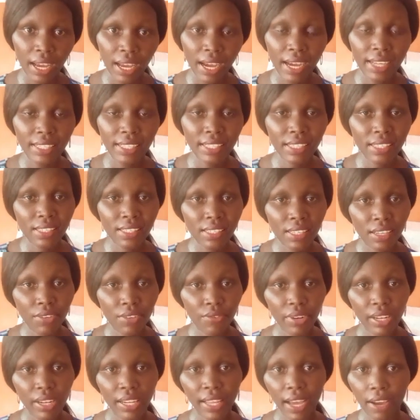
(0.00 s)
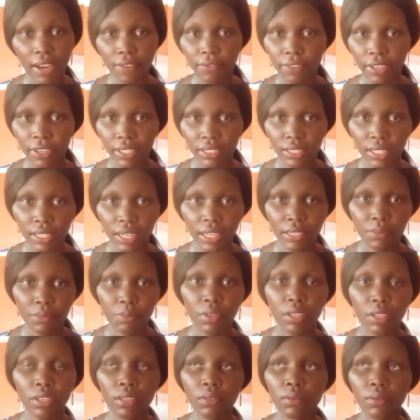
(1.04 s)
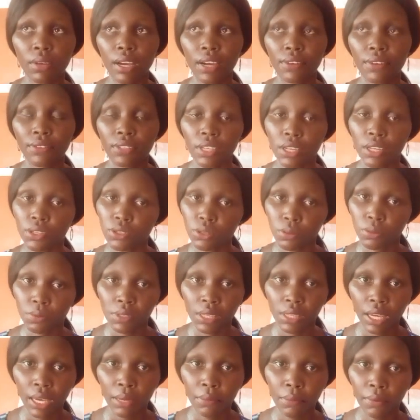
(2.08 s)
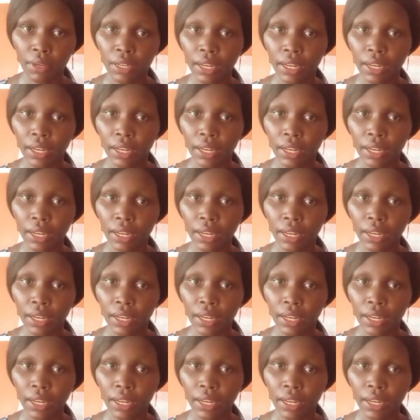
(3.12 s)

and this thing really affected me after some time,